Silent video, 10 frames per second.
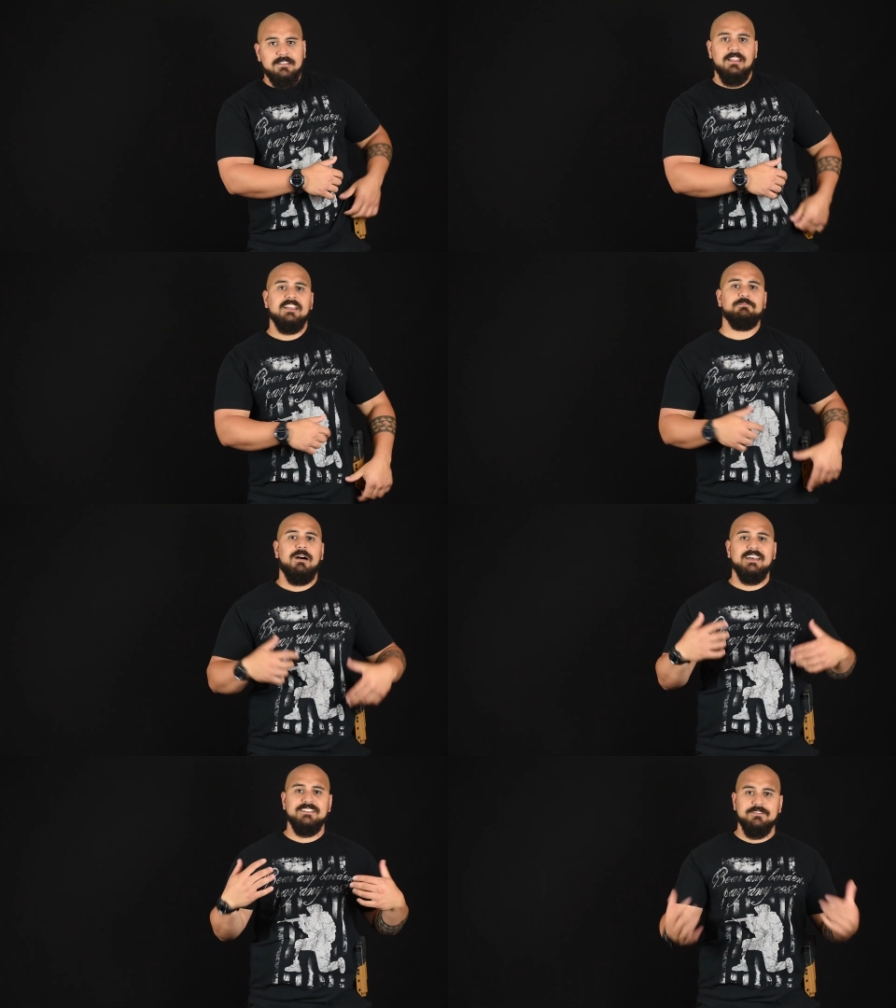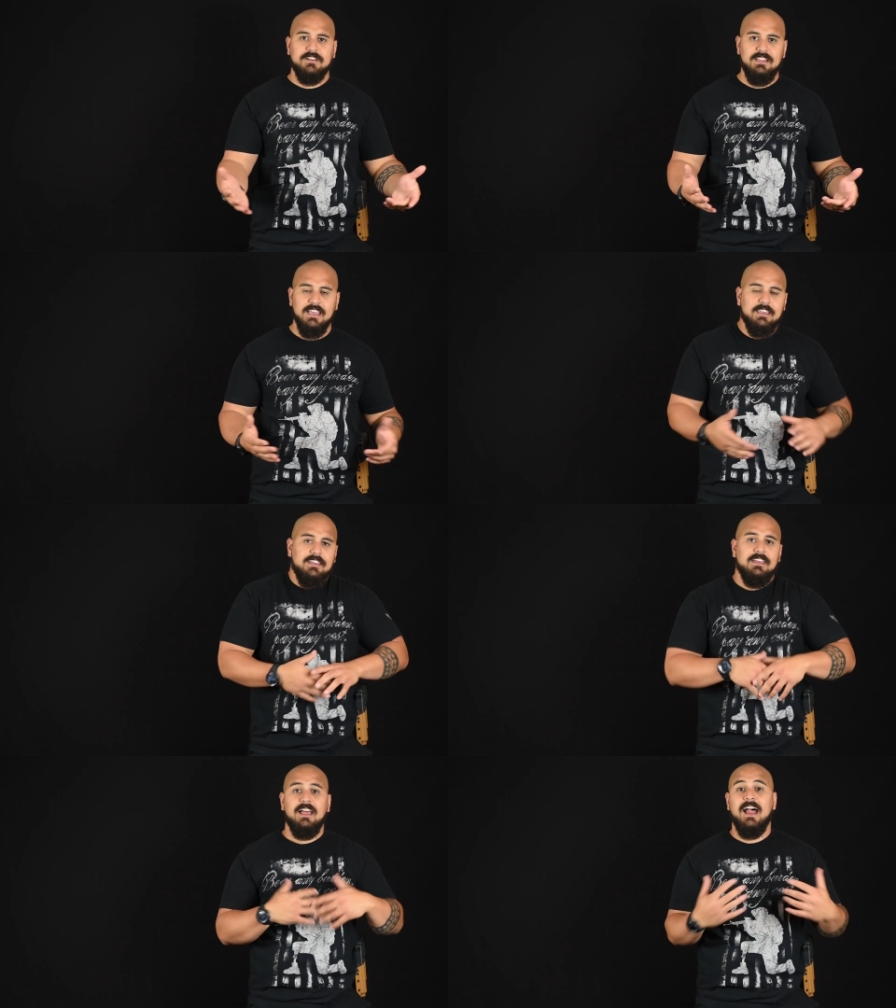nice positive click.
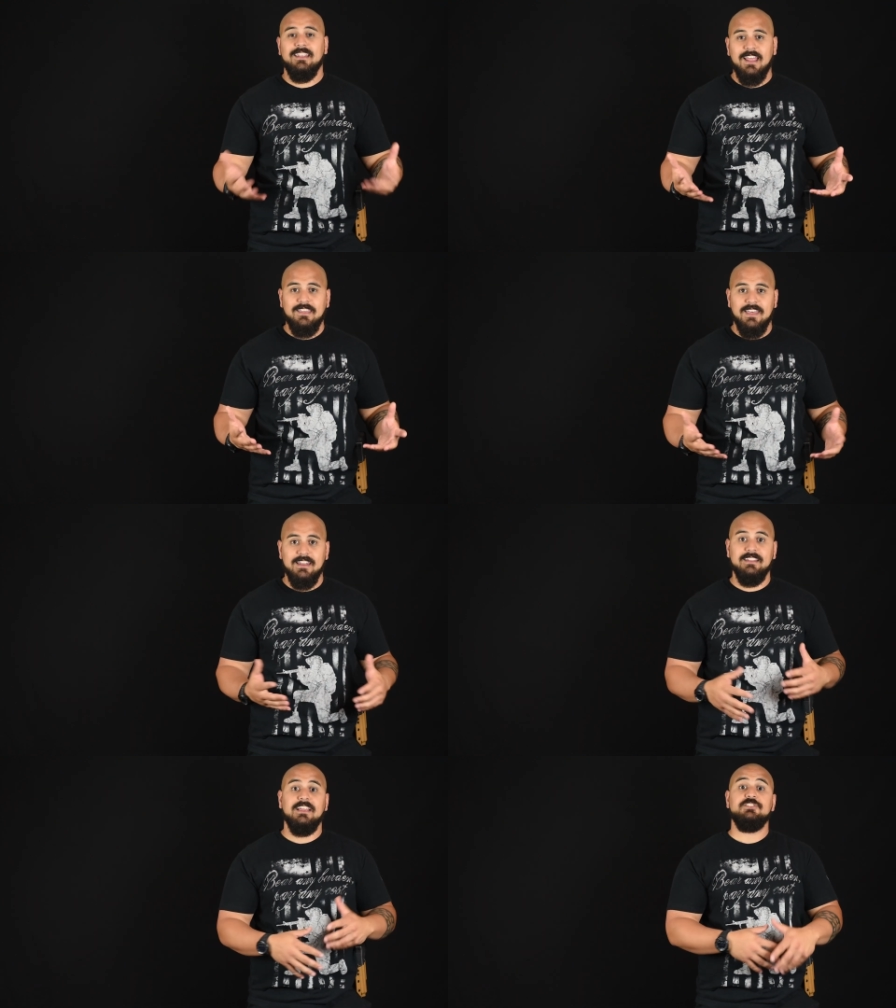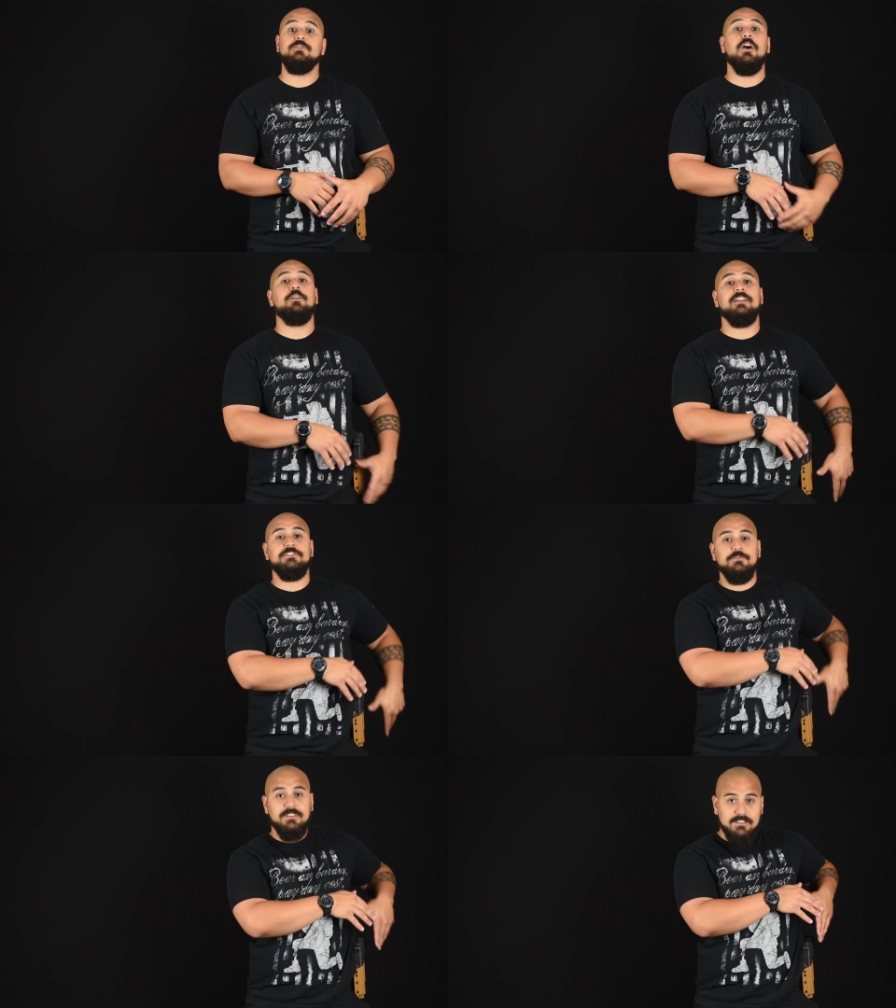I like that. It lets you know
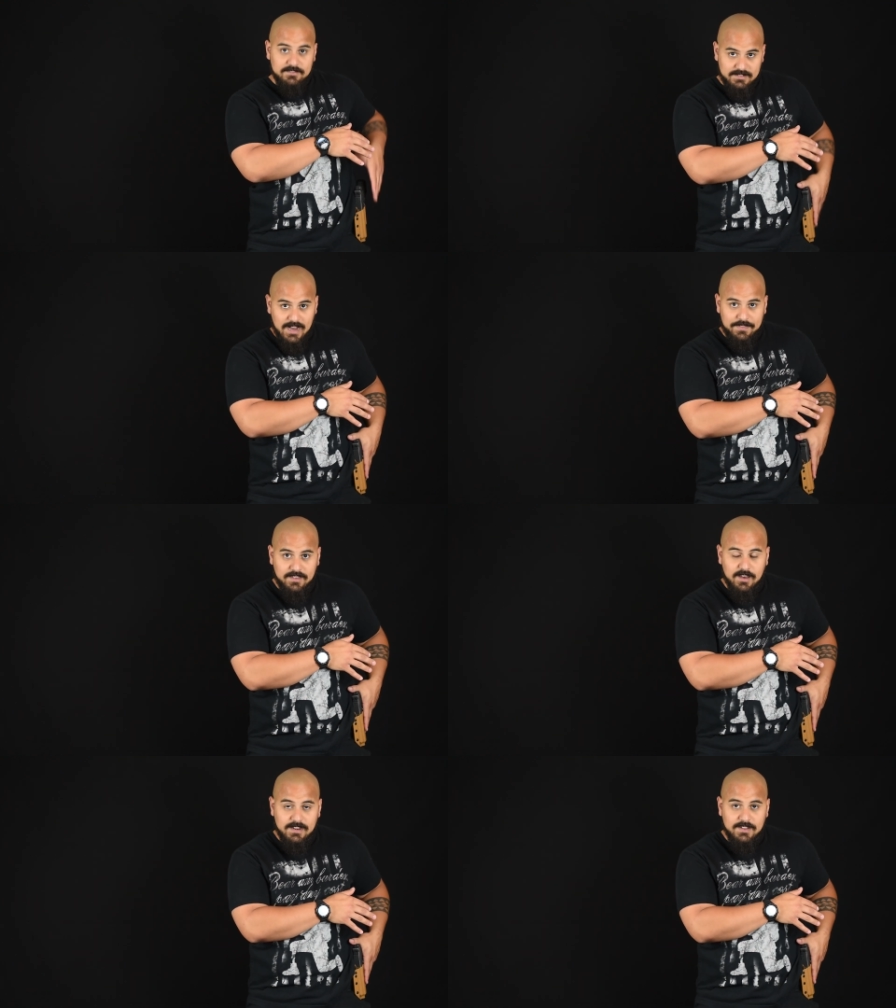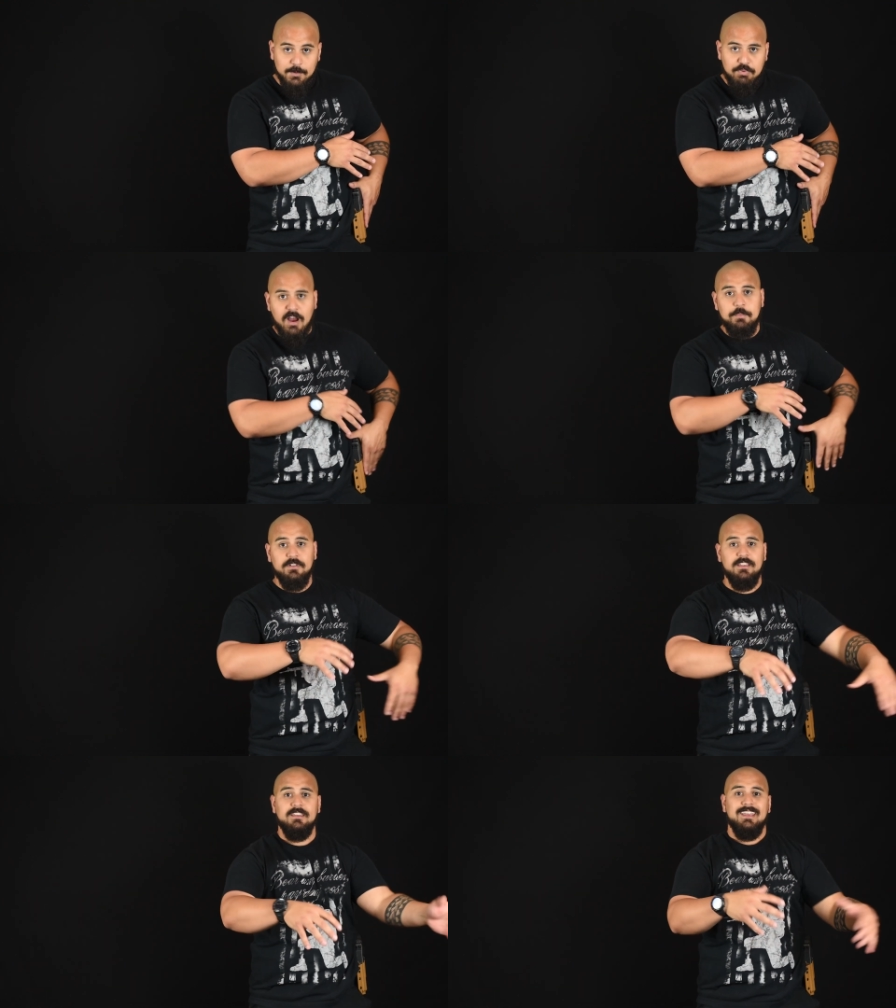that you got the gun in there
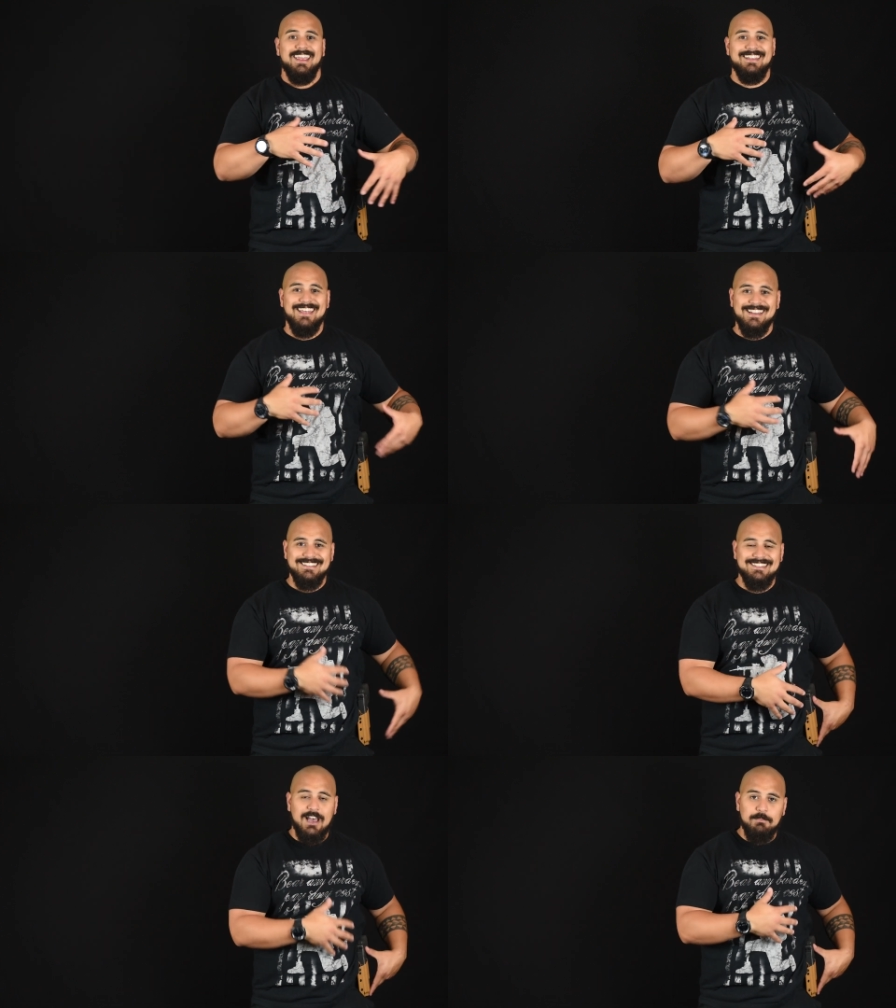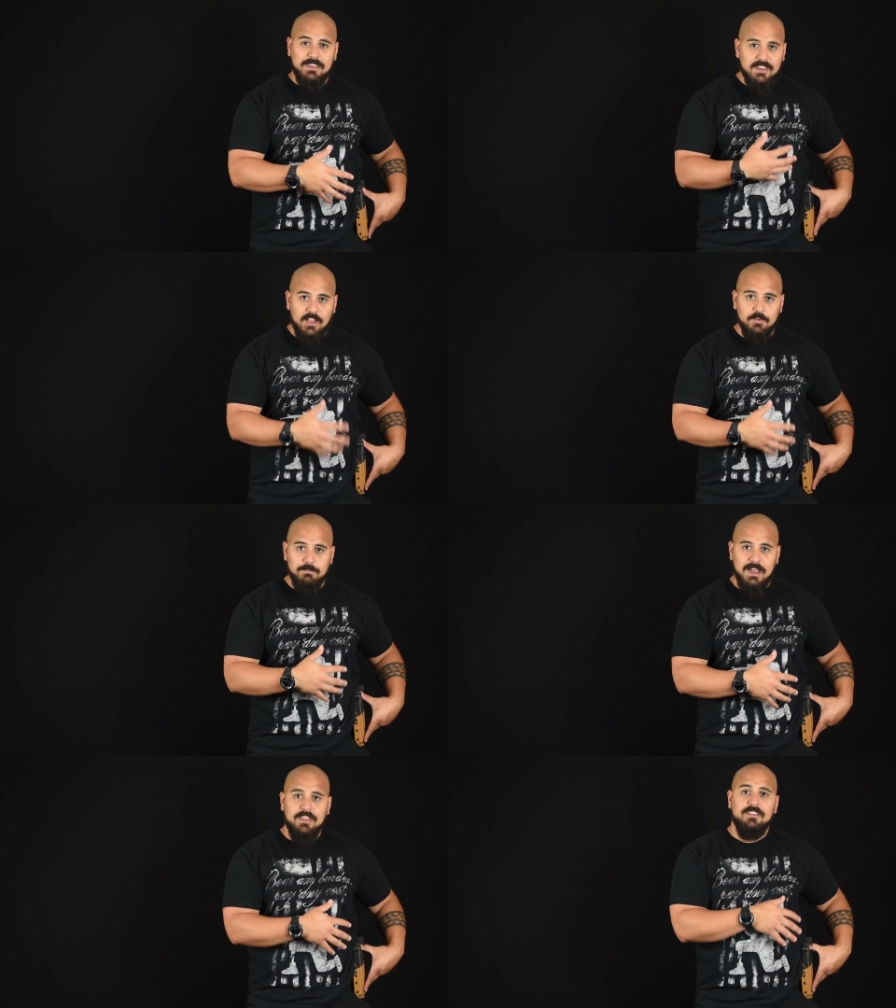properly and that it is now being
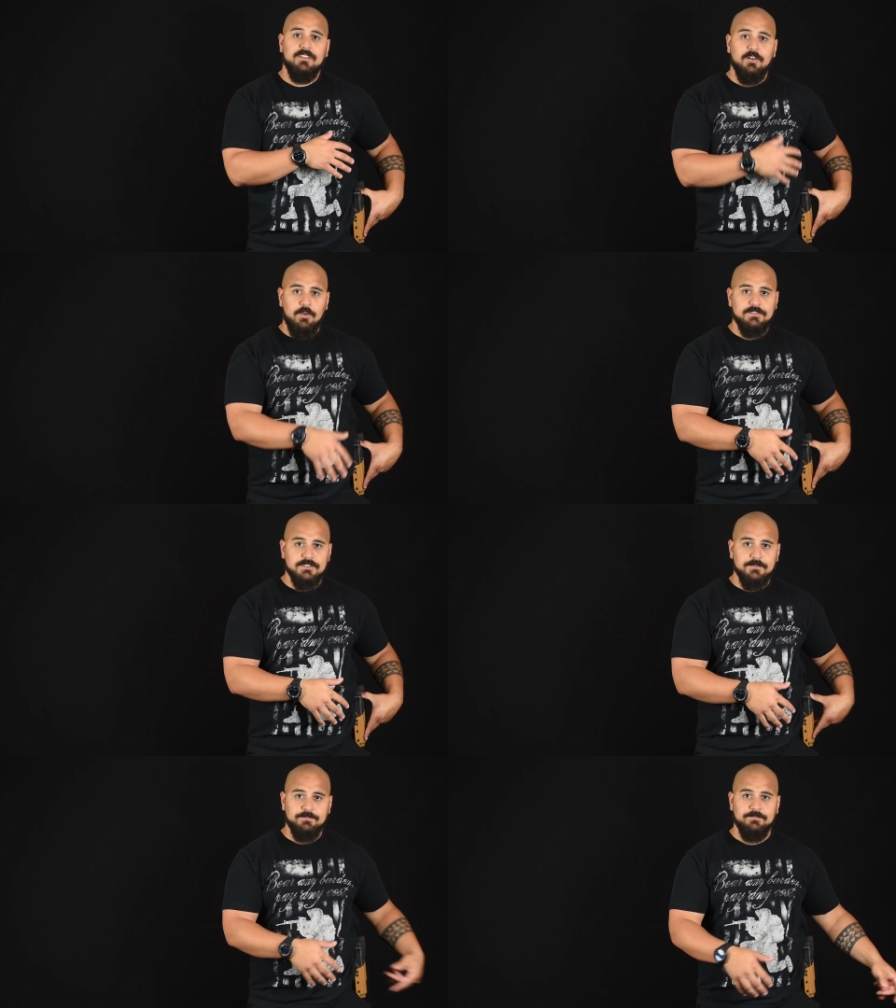held by the holster.